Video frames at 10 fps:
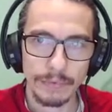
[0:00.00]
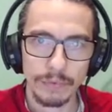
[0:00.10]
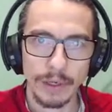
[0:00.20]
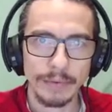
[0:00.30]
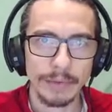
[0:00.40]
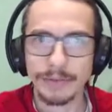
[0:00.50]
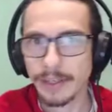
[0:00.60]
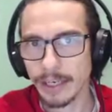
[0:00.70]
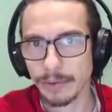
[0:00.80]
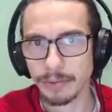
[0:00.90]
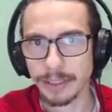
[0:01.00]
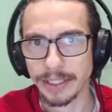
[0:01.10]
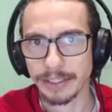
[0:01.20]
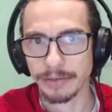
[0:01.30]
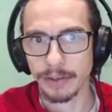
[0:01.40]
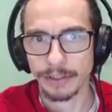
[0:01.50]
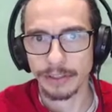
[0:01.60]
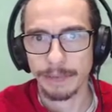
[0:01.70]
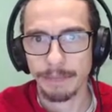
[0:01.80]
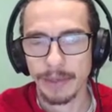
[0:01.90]
Well, let's find out what speed is first.
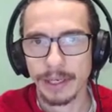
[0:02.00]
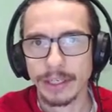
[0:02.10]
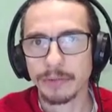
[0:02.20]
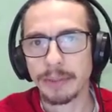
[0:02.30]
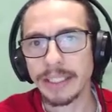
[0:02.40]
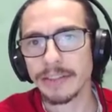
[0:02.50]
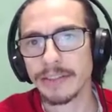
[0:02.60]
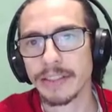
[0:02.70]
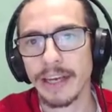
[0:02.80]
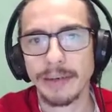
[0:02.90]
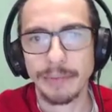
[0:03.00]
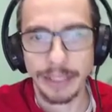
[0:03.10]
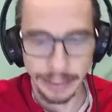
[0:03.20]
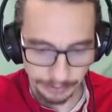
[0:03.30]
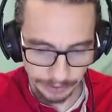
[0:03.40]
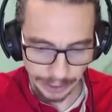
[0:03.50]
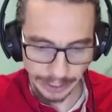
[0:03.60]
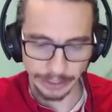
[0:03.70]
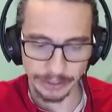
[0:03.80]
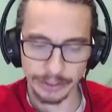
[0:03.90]
Speed is the time rate of
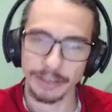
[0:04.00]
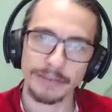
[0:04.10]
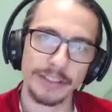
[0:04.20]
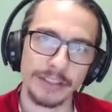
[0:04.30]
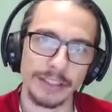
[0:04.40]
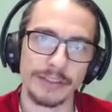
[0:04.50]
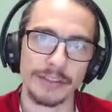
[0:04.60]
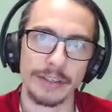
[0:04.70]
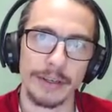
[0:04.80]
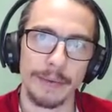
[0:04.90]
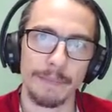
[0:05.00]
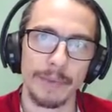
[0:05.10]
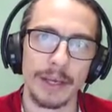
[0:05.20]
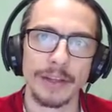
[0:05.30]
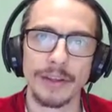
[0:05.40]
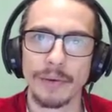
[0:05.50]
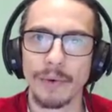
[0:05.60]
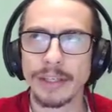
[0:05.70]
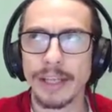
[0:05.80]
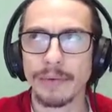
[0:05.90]
change of distance. The
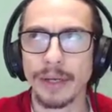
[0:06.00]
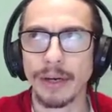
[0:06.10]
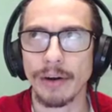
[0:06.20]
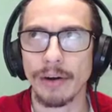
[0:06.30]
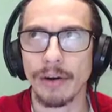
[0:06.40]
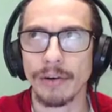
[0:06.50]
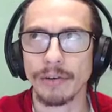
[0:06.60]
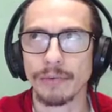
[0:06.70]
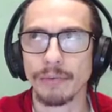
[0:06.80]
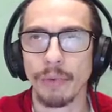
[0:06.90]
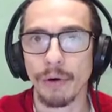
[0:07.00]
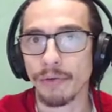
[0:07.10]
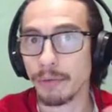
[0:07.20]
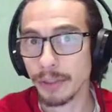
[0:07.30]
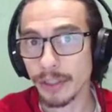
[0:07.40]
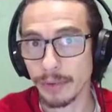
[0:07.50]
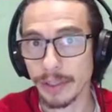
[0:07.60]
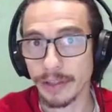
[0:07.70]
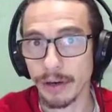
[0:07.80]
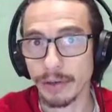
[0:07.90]
one that we are more familiar
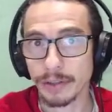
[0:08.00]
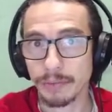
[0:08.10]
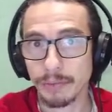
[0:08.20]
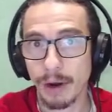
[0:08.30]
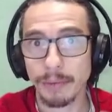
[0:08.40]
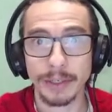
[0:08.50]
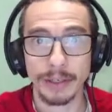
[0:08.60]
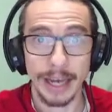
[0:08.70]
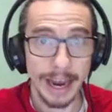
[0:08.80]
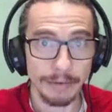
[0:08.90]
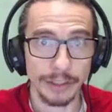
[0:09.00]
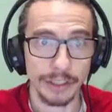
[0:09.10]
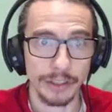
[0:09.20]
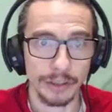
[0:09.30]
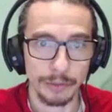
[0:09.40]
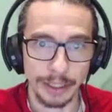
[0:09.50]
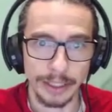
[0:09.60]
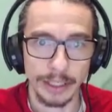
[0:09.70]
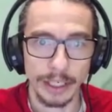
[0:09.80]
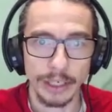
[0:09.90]
with, though, is probably average
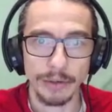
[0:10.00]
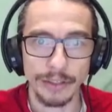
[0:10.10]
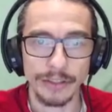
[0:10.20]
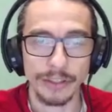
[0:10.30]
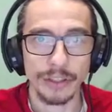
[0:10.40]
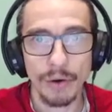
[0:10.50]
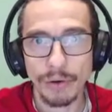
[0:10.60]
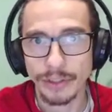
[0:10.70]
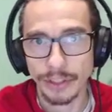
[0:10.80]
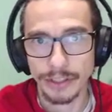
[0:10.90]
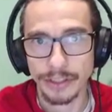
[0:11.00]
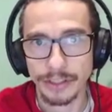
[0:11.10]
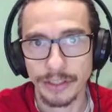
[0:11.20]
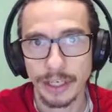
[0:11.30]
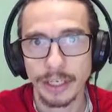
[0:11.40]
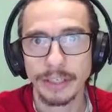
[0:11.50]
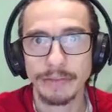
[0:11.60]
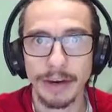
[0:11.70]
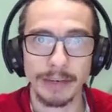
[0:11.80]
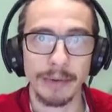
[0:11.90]
speed, which is the total distance
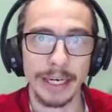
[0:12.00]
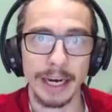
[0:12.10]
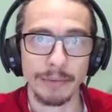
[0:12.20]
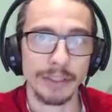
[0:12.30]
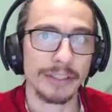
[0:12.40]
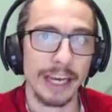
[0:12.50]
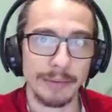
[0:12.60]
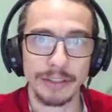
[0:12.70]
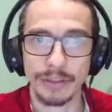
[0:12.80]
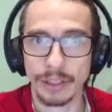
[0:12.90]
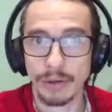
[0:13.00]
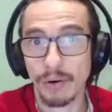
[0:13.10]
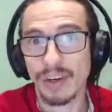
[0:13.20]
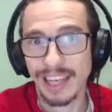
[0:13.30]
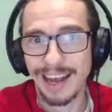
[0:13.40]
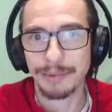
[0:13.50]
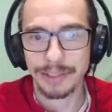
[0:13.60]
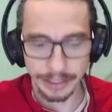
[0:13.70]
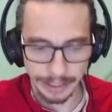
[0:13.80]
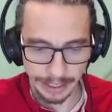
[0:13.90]
divided by how much time it took, or
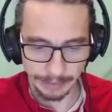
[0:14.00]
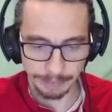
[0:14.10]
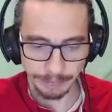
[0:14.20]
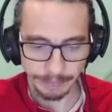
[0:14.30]
elapsed time.